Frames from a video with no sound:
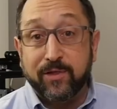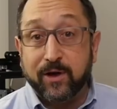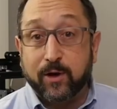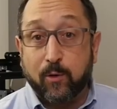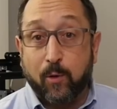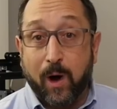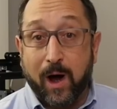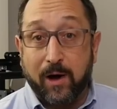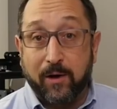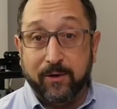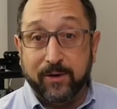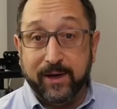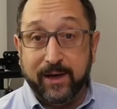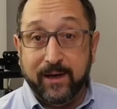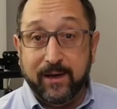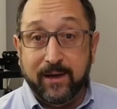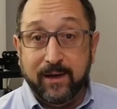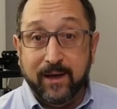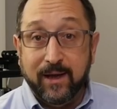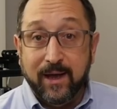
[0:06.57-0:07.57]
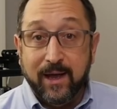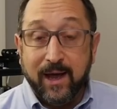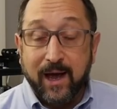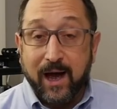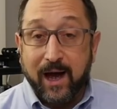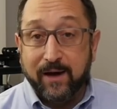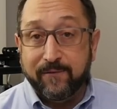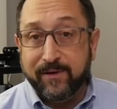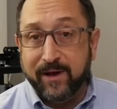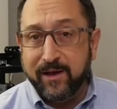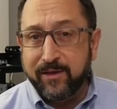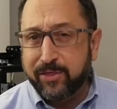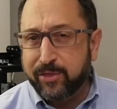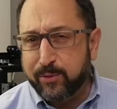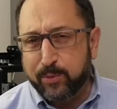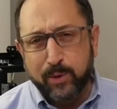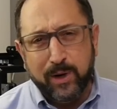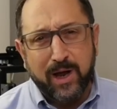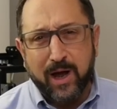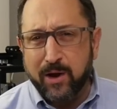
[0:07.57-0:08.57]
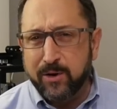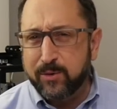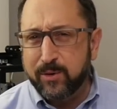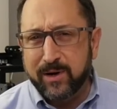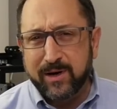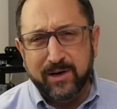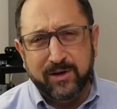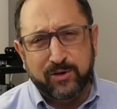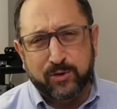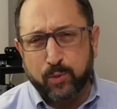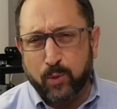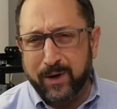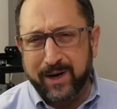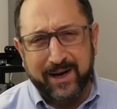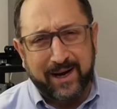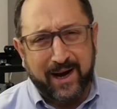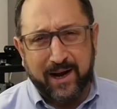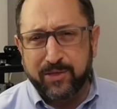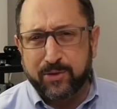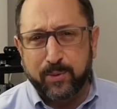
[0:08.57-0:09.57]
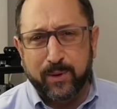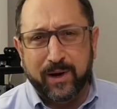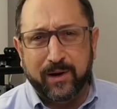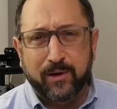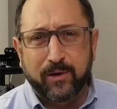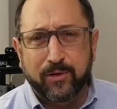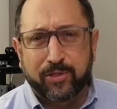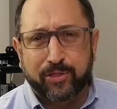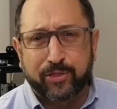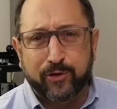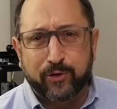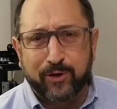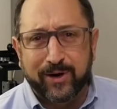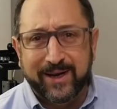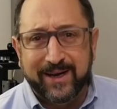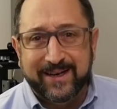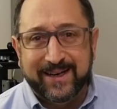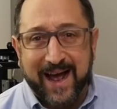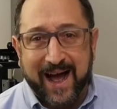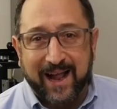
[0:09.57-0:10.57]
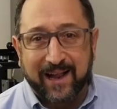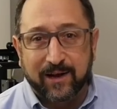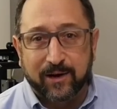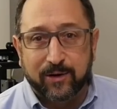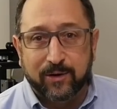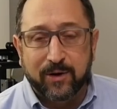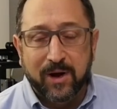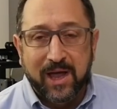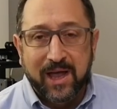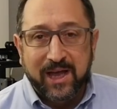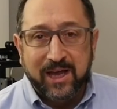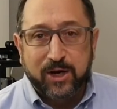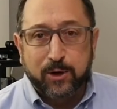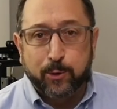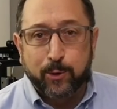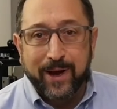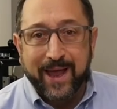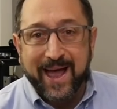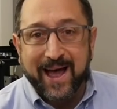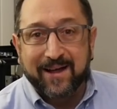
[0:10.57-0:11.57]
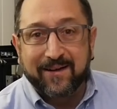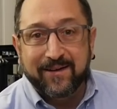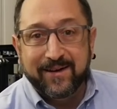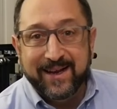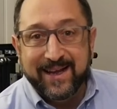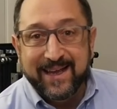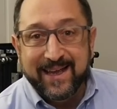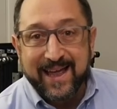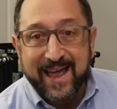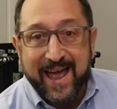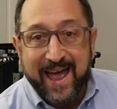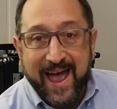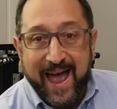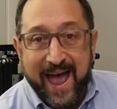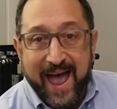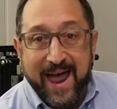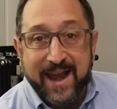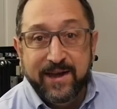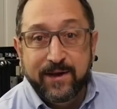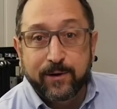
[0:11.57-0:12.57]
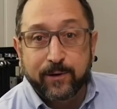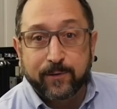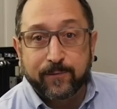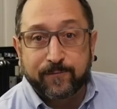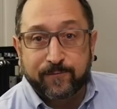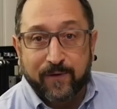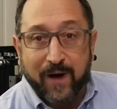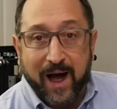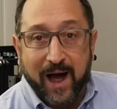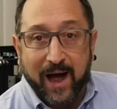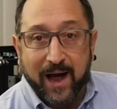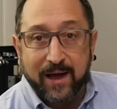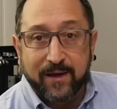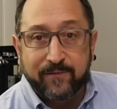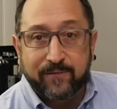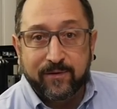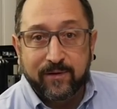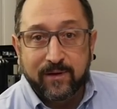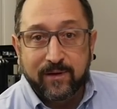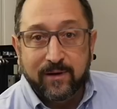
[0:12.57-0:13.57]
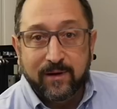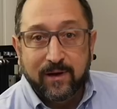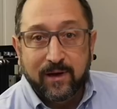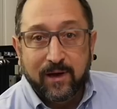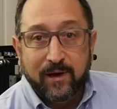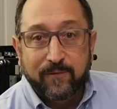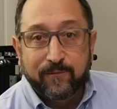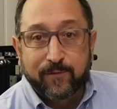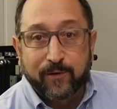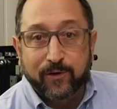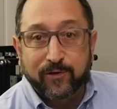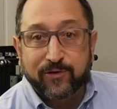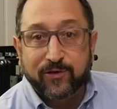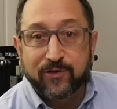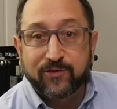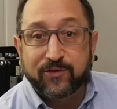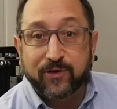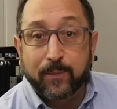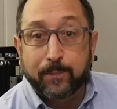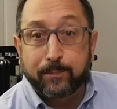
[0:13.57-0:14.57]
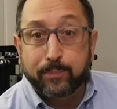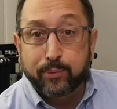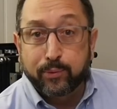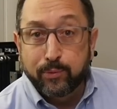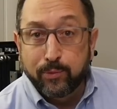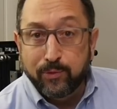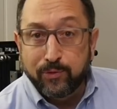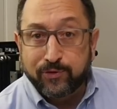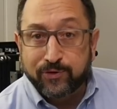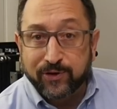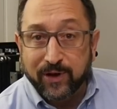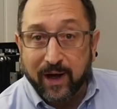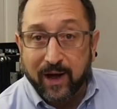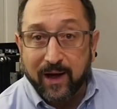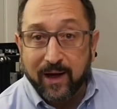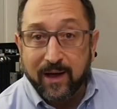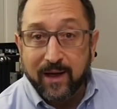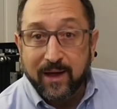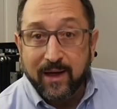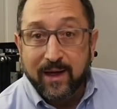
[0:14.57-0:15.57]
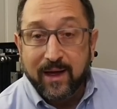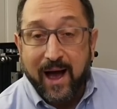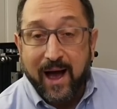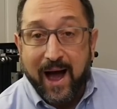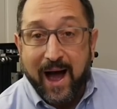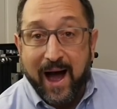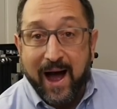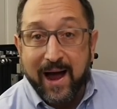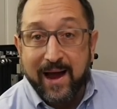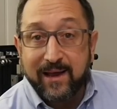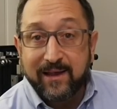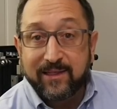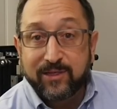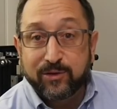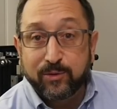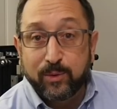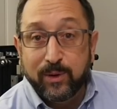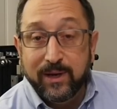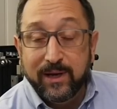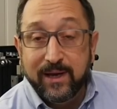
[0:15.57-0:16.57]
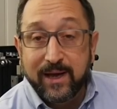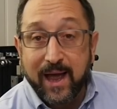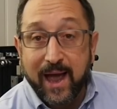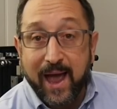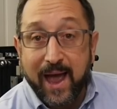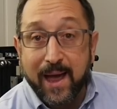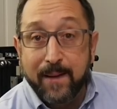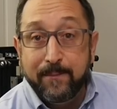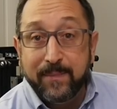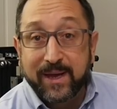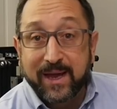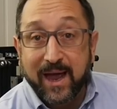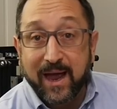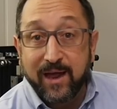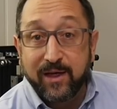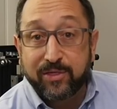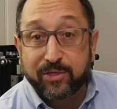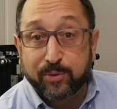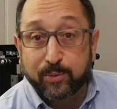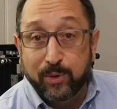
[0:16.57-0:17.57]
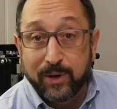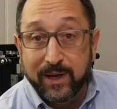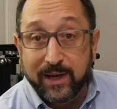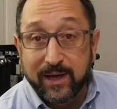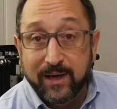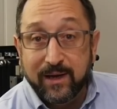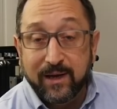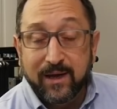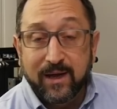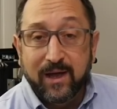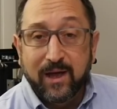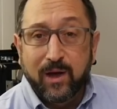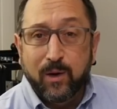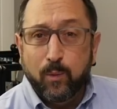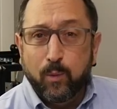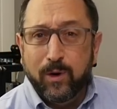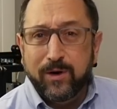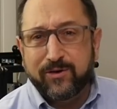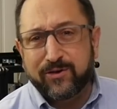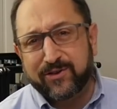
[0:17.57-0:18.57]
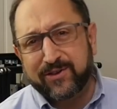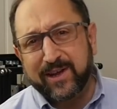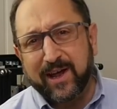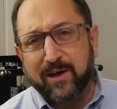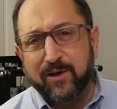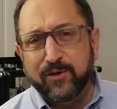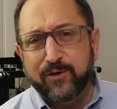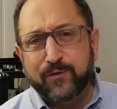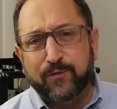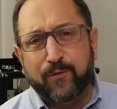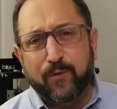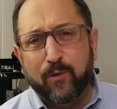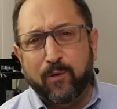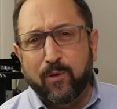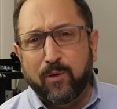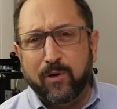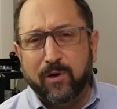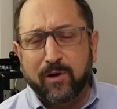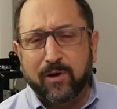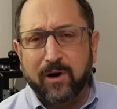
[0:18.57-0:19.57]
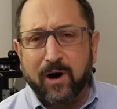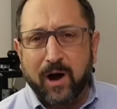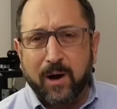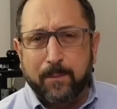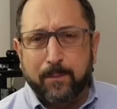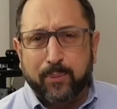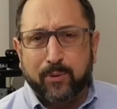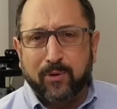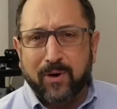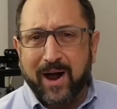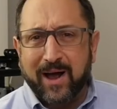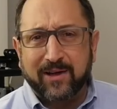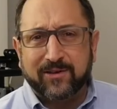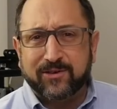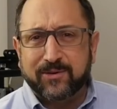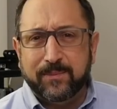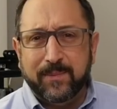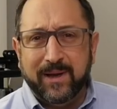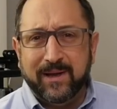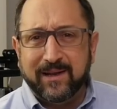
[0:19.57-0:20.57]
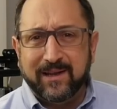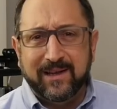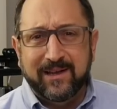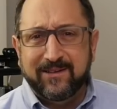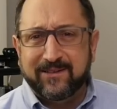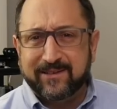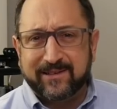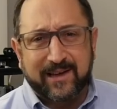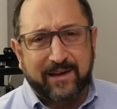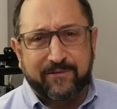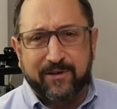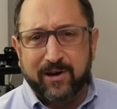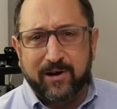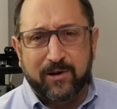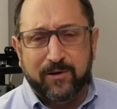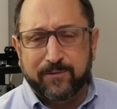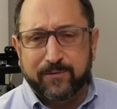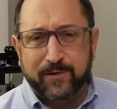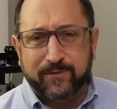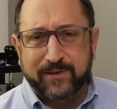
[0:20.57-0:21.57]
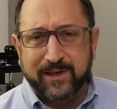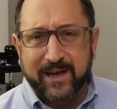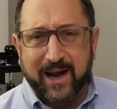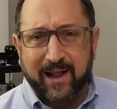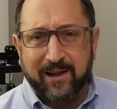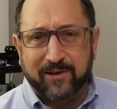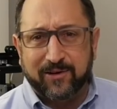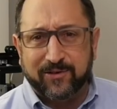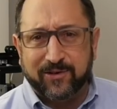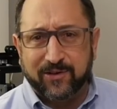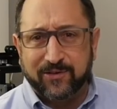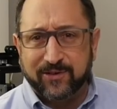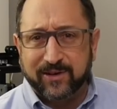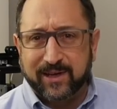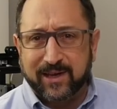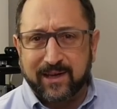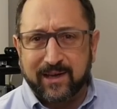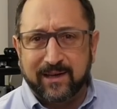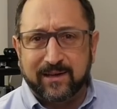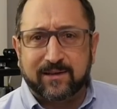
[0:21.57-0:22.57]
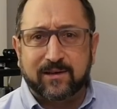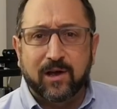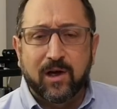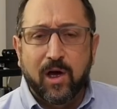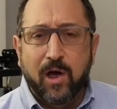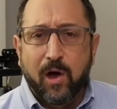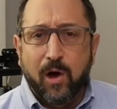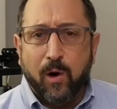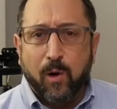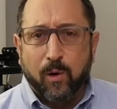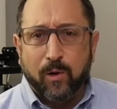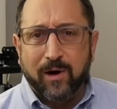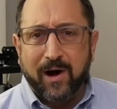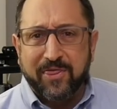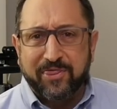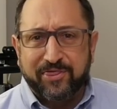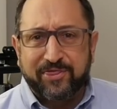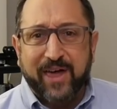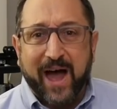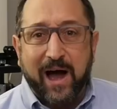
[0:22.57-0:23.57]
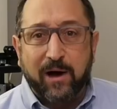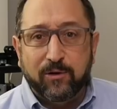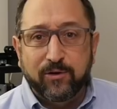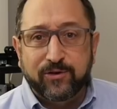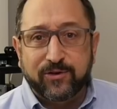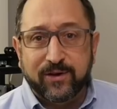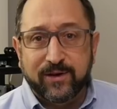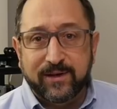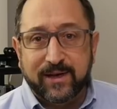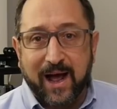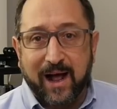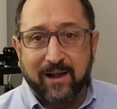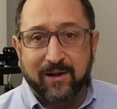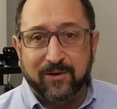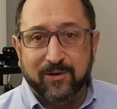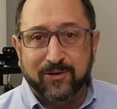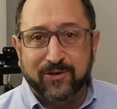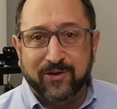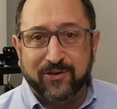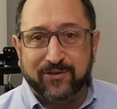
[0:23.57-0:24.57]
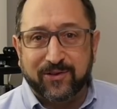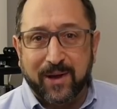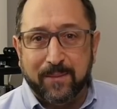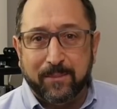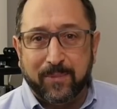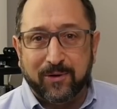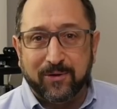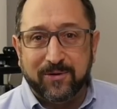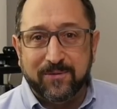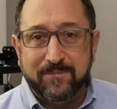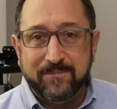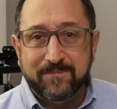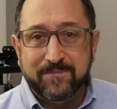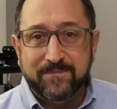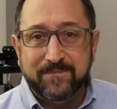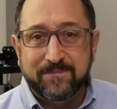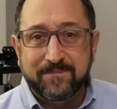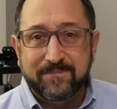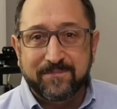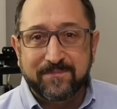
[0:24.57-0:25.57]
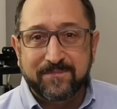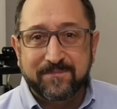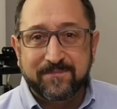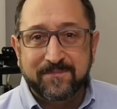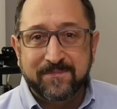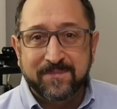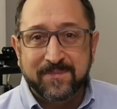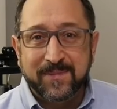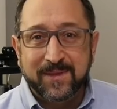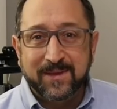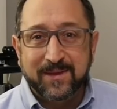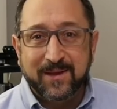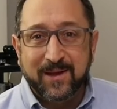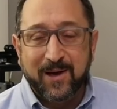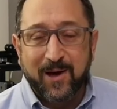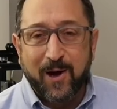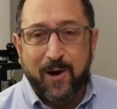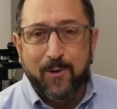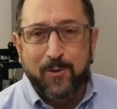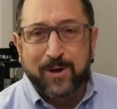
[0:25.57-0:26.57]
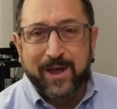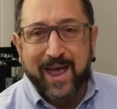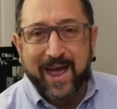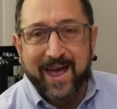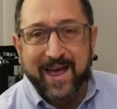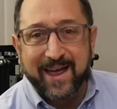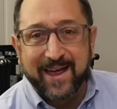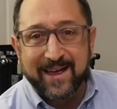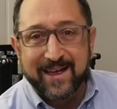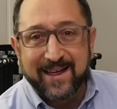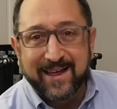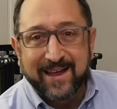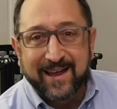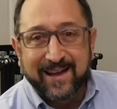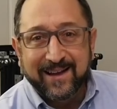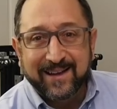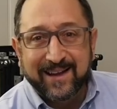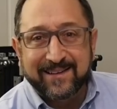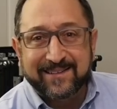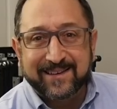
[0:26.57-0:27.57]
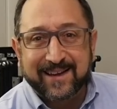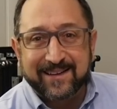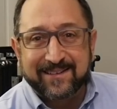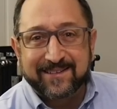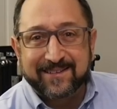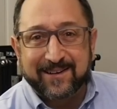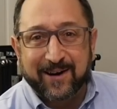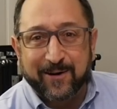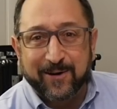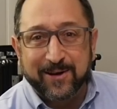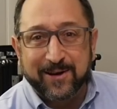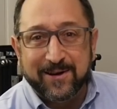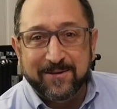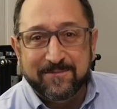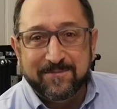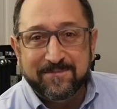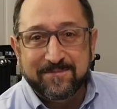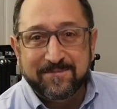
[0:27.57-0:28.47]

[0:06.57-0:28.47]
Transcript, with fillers: the quality of a $329, $330 Creality Ender 5 versus a Prusa i3 MK3, which sells for approximately $750 as a kit or $1,000 assembled. Okay, let's get started.